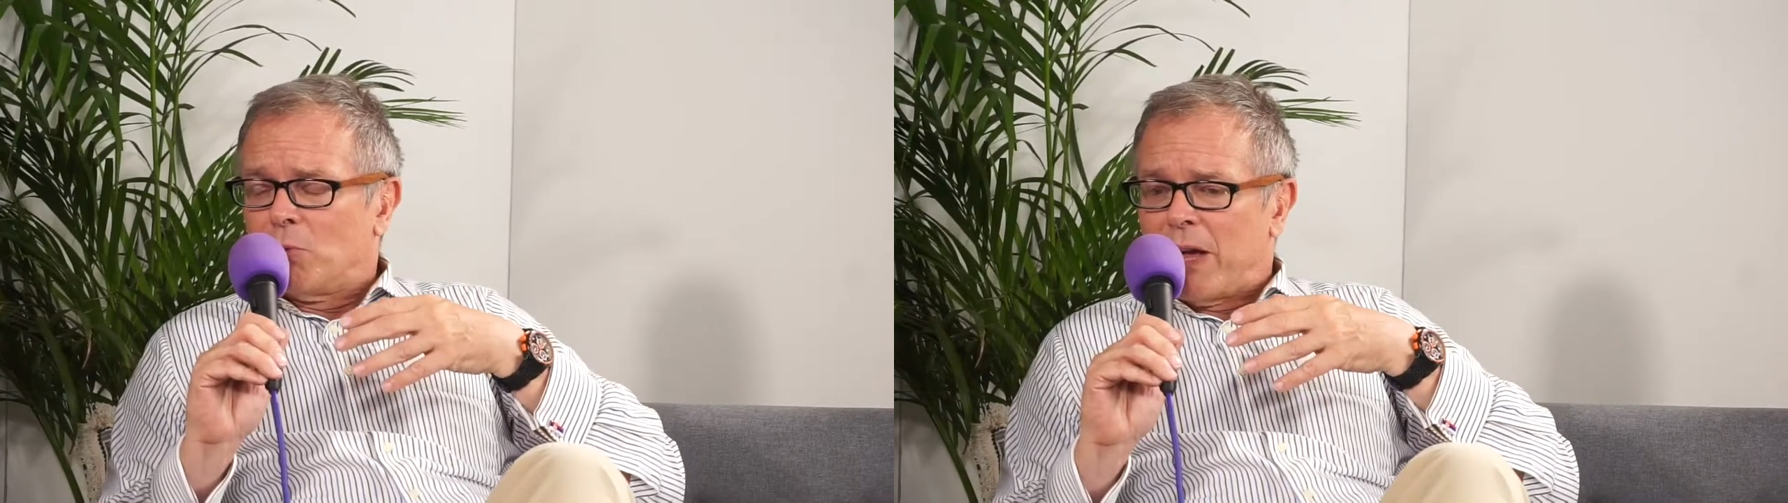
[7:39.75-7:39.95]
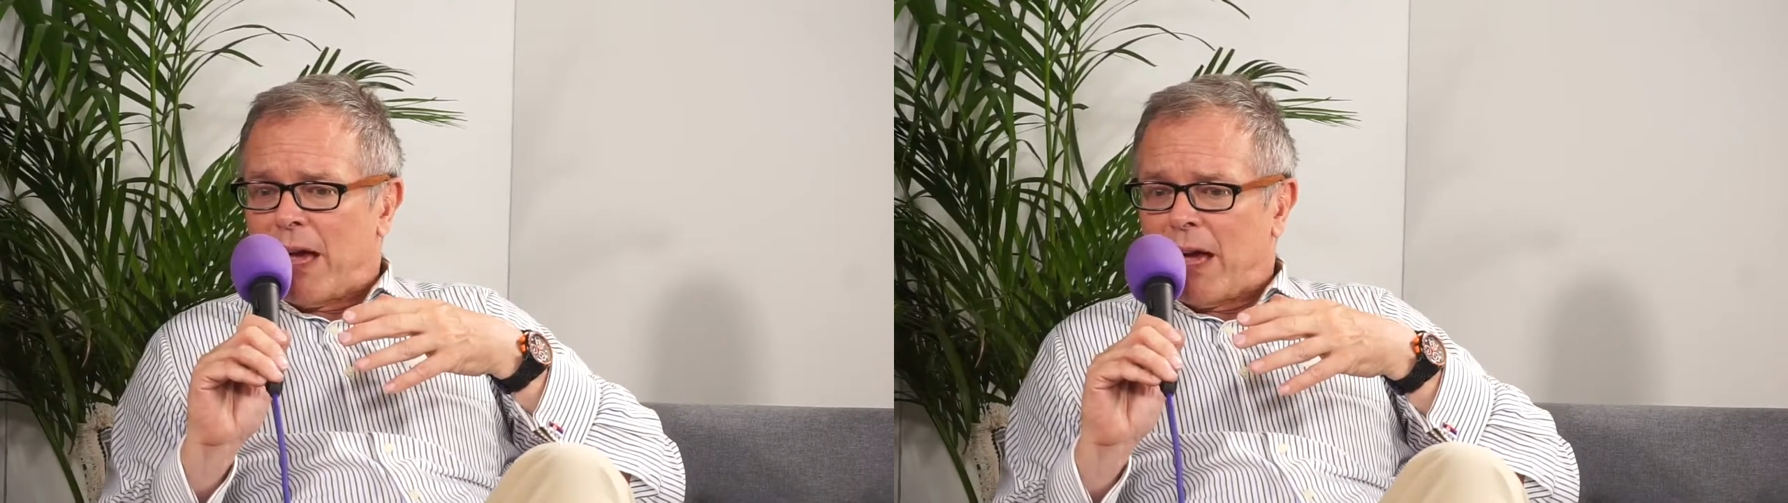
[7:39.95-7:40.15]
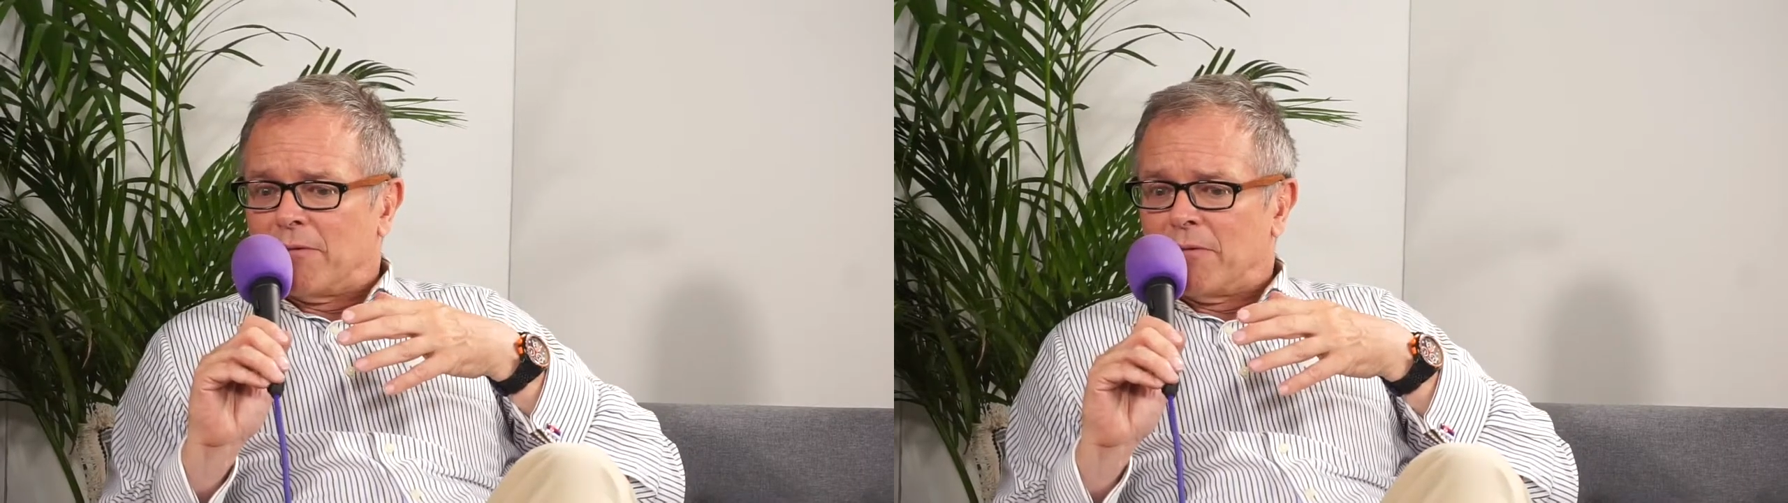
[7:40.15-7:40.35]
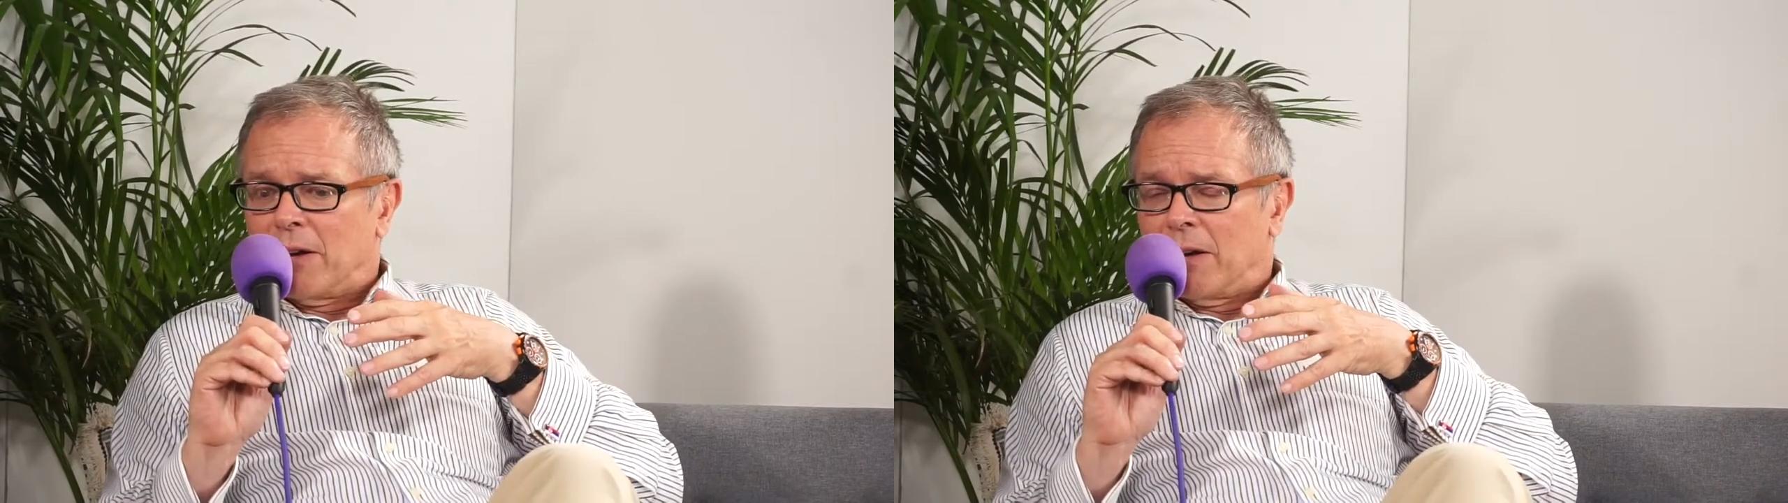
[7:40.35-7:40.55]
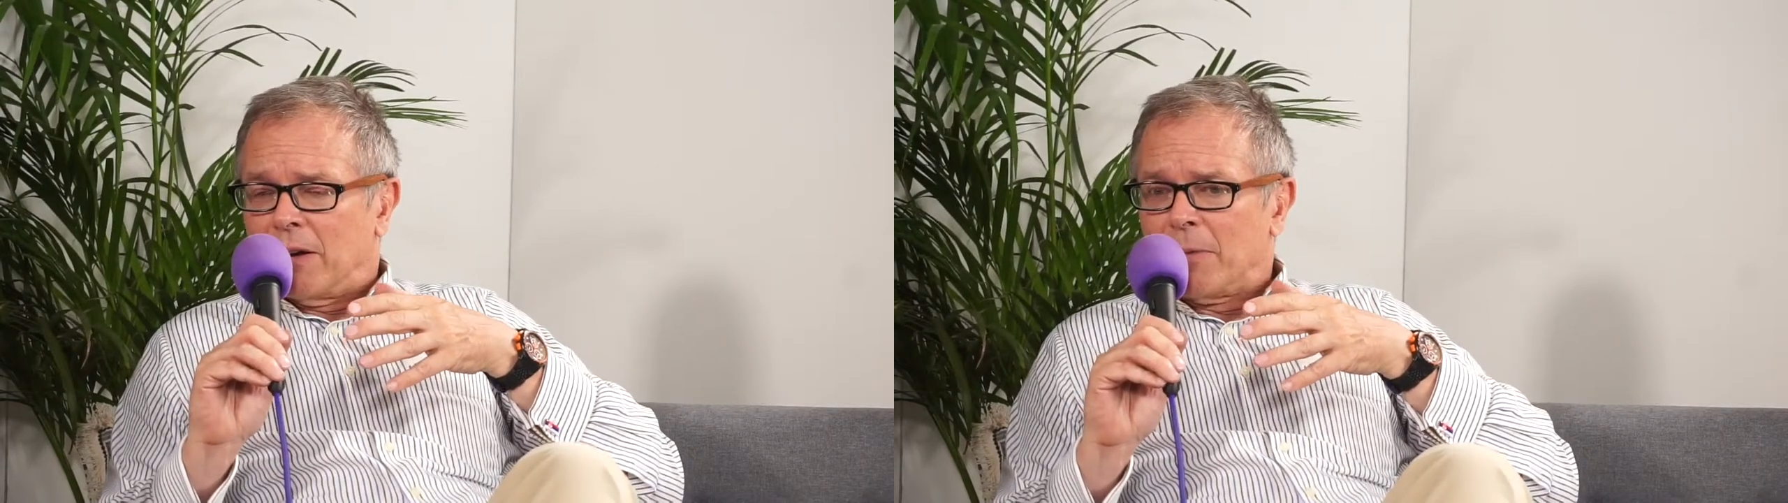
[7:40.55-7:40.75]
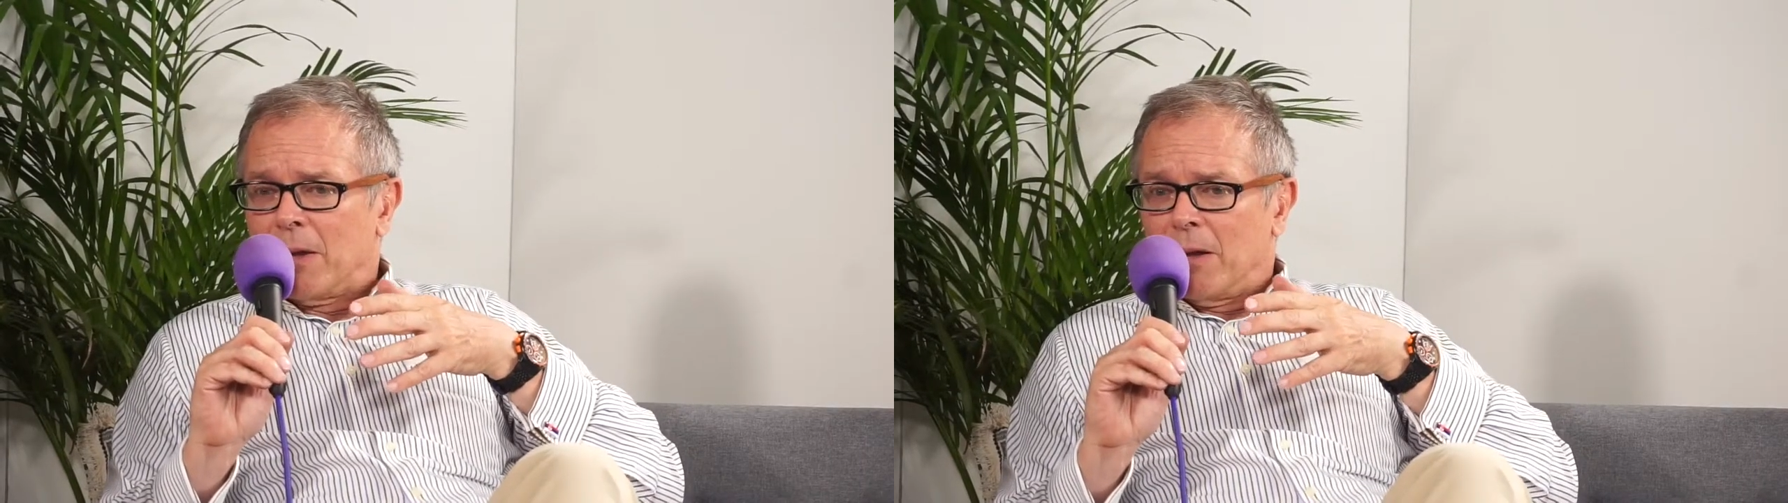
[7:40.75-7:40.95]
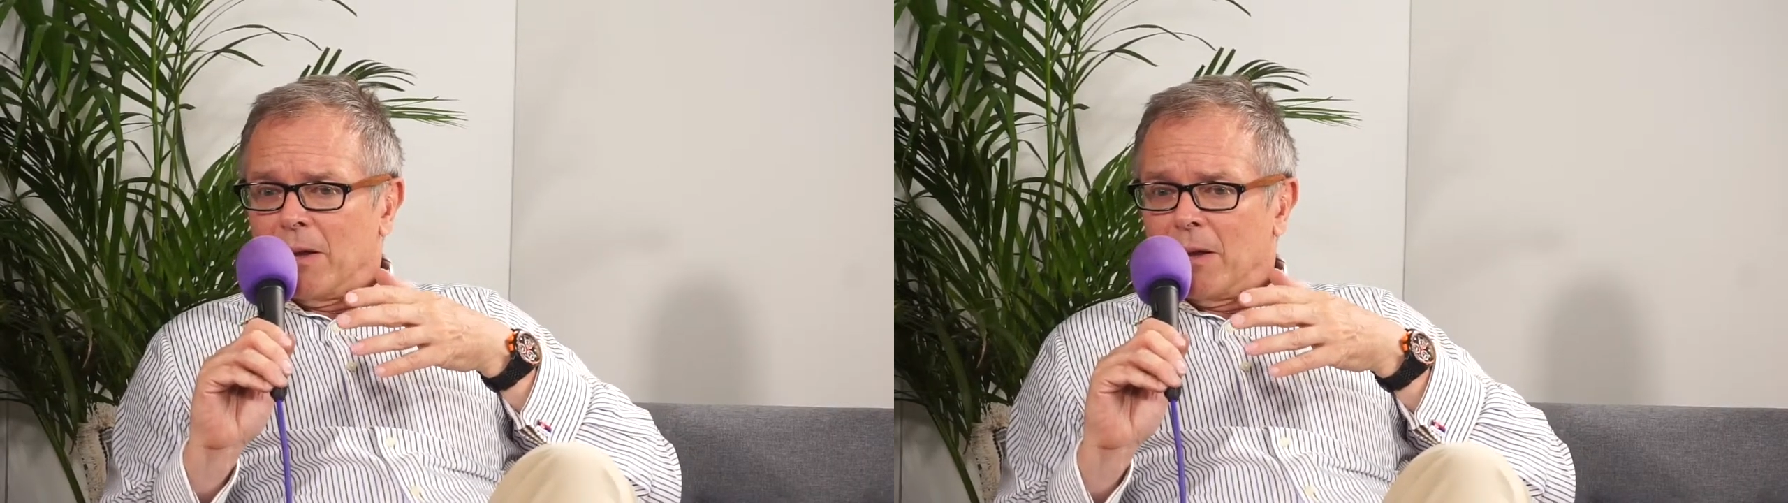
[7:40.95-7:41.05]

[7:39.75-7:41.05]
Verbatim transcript: we have um,